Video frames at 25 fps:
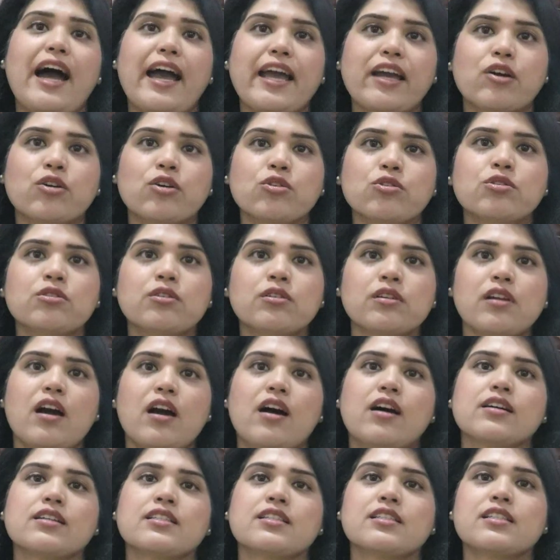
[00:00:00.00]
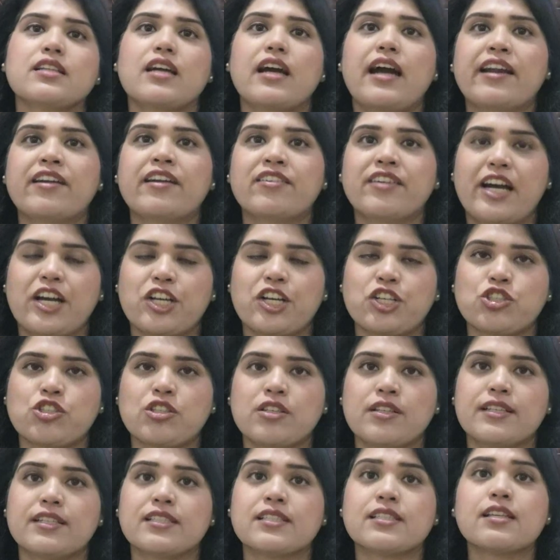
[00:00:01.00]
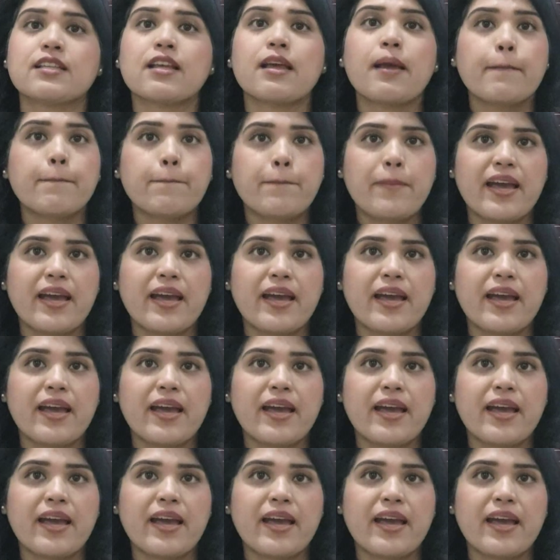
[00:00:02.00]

iconoclast and rationalist